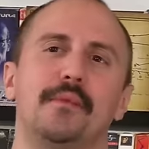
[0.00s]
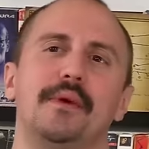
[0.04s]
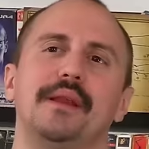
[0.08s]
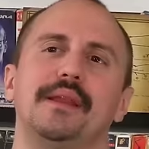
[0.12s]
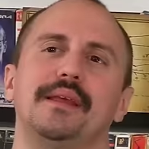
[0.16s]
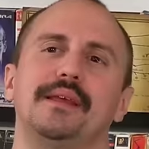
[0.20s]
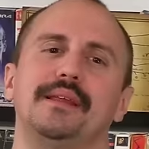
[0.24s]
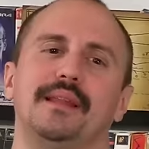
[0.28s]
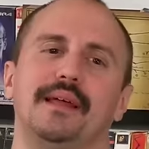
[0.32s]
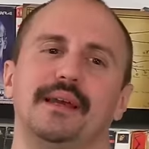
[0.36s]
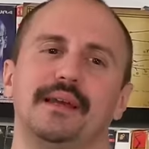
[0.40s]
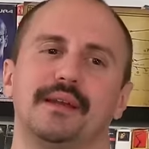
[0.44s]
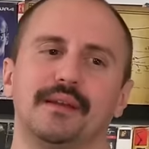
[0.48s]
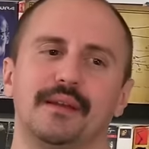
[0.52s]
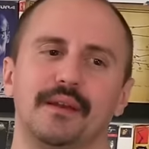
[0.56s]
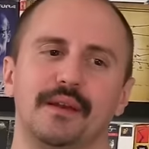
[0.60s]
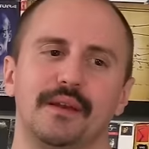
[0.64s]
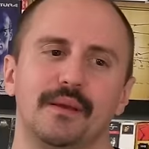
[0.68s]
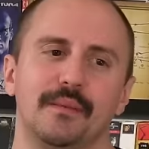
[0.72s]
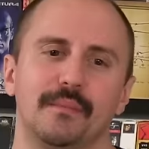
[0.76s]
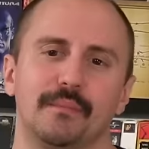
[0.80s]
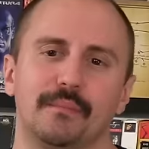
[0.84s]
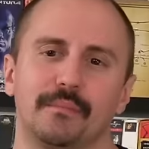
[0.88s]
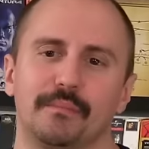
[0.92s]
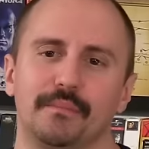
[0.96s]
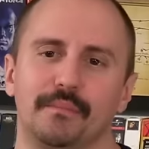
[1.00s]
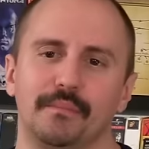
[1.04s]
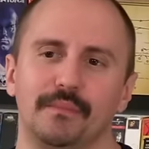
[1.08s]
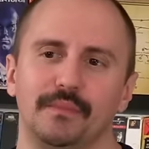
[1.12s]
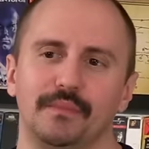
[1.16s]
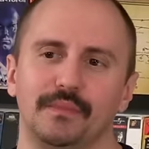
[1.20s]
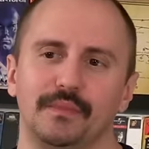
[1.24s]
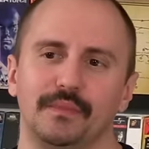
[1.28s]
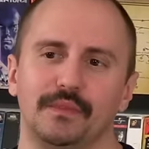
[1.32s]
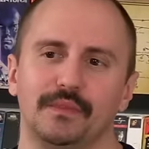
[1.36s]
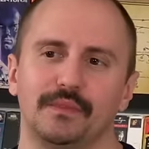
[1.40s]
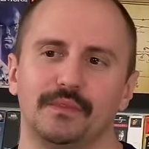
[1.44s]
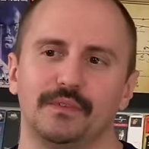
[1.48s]
when he like
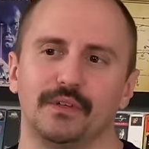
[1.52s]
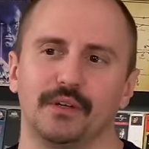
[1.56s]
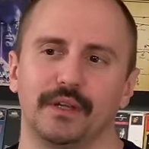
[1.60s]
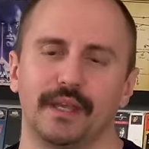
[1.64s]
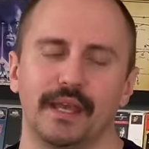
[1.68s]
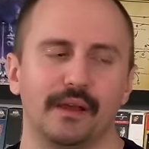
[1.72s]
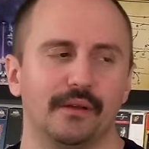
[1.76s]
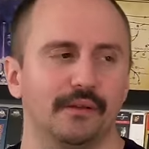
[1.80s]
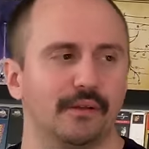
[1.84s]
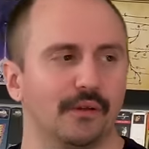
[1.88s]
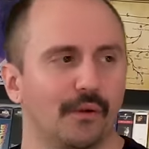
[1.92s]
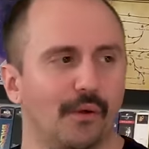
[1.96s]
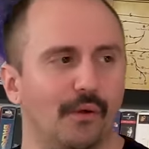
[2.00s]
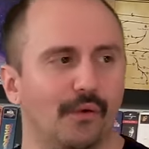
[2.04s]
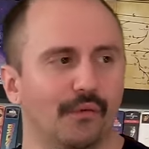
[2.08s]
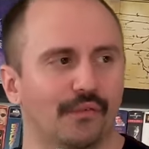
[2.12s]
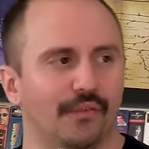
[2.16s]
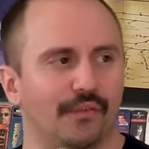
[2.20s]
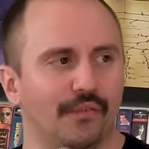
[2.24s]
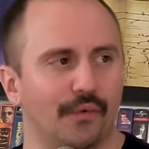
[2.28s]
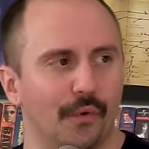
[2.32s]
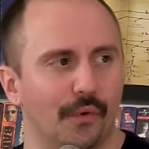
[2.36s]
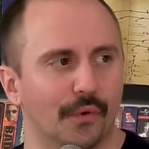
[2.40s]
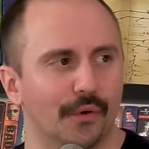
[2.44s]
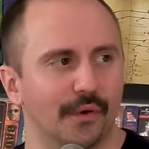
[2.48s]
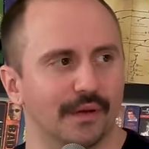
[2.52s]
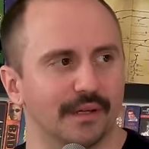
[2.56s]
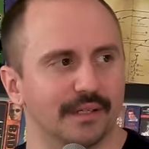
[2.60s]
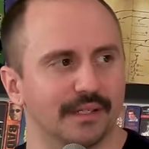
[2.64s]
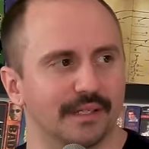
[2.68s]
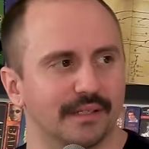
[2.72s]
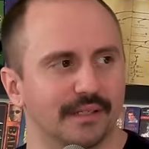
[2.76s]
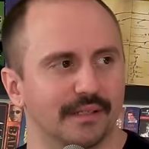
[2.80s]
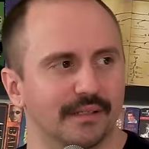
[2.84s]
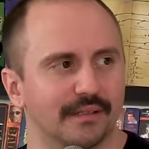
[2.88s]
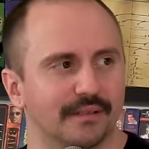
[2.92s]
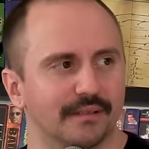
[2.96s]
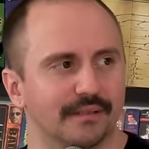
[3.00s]
took out your whole
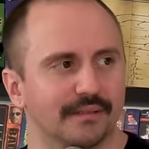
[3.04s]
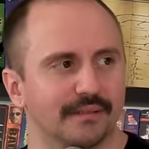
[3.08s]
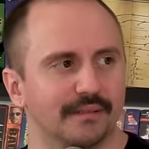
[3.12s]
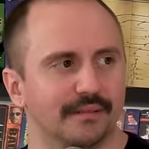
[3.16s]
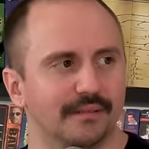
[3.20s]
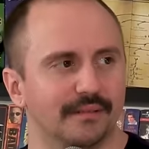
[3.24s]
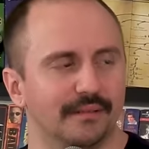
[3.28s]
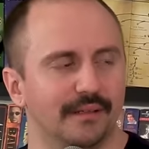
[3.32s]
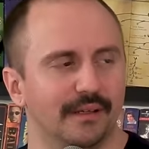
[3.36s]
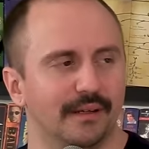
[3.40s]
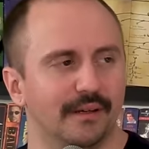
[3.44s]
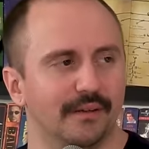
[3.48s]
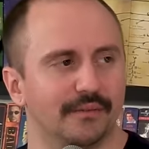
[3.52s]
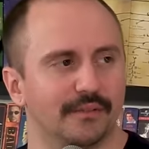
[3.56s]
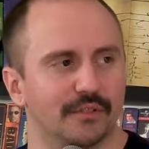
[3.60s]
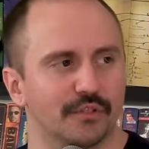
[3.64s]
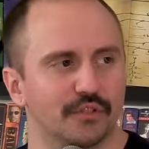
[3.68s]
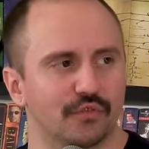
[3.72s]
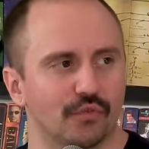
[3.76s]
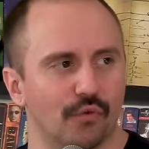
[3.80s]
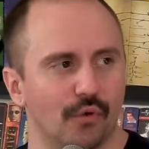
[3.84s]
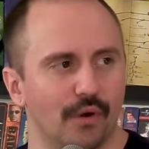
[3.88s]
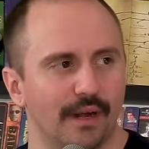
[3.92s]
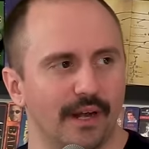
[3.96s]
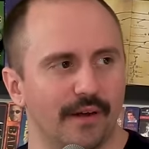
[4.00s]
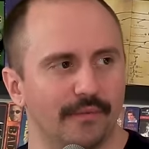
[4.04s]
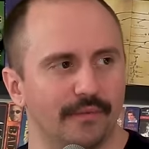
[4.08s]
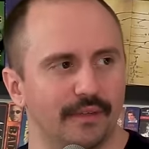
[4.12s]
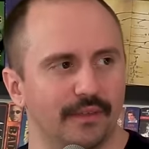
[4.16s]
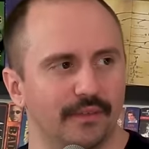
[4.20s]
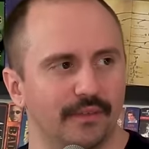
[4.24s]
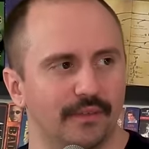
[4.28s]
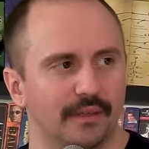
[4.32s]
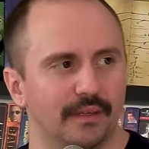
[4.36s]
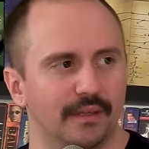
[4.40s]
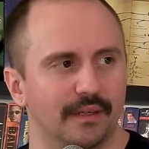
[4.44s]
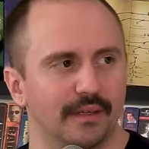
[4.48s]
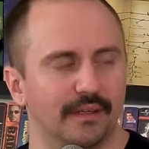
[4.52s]
forest and you know destroyed
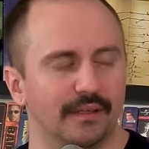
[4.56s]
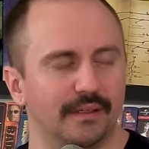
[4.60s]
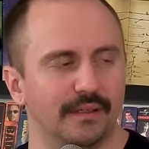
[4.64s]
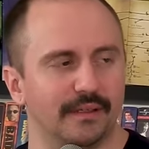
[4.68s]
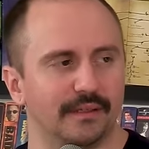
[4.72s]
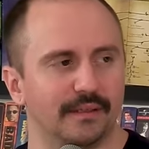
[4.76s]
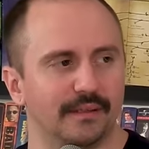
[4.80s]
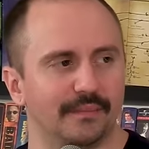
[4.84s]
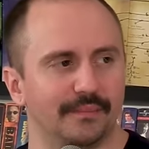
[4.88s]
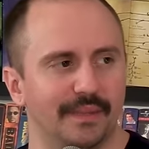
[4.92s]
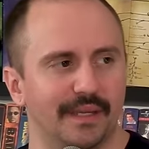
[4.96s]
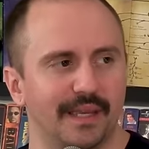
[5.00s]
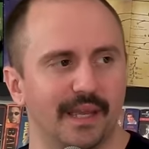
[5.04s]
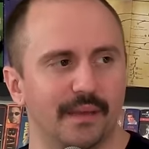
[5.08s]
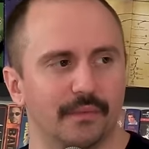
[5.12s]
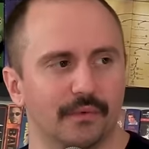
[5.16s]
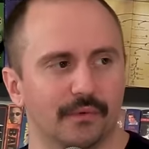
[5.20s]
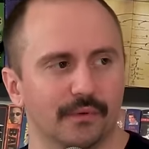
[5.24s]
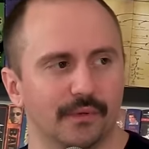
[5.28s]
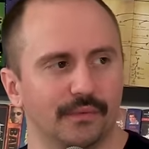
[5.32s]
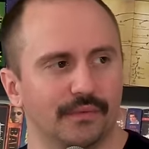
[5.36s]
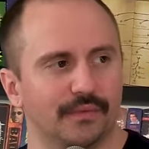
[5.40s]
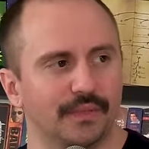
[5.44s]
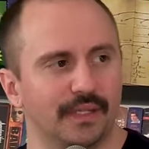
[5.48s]
everything and became a real